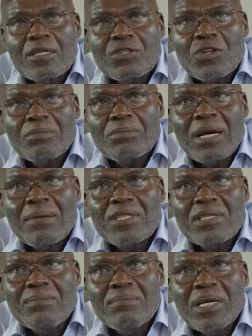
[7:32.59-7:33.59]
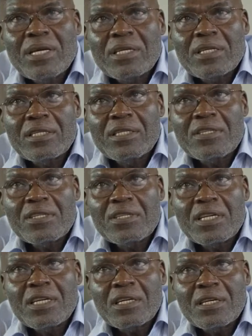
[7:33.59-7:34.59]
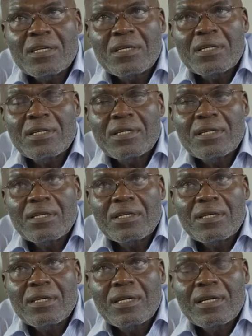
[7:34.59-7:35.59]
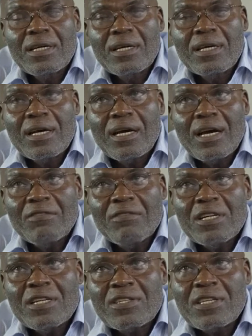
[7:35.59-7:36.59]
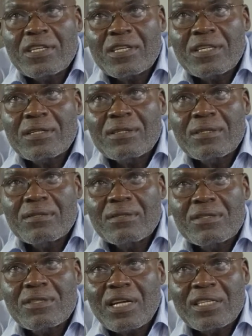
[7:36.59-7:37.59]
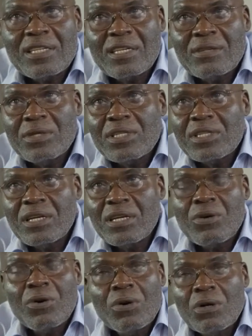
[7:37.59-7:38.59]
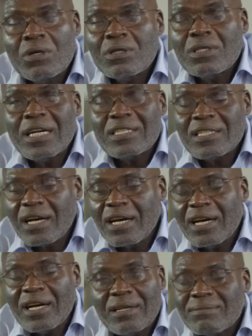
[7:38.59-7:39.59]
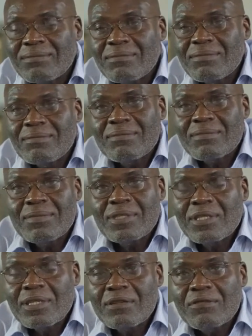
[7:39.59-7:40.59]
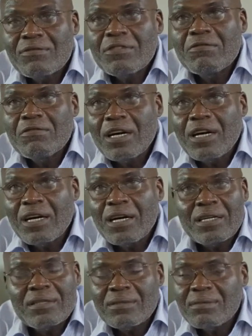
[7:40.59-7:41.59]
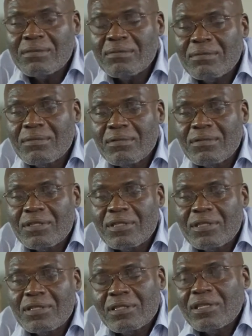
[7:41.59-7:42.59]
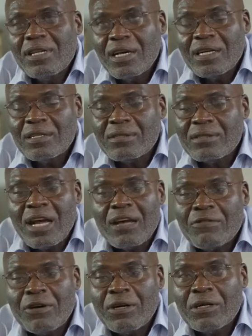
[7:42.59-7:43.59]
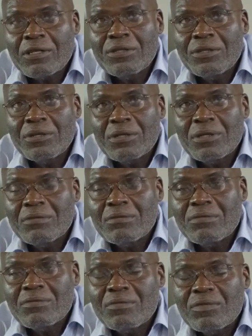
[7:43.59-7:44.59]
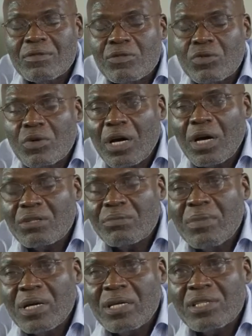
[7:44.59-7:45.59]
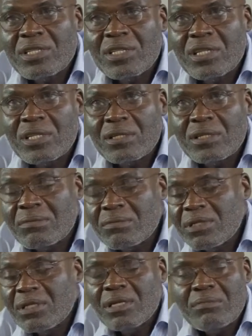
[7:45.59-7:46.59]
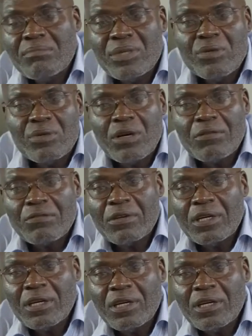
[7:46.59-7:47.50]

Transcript: Sometimes in May this year, I fell sick. Started with cold, catarrh, fever, then typhoid, throughout May till middle of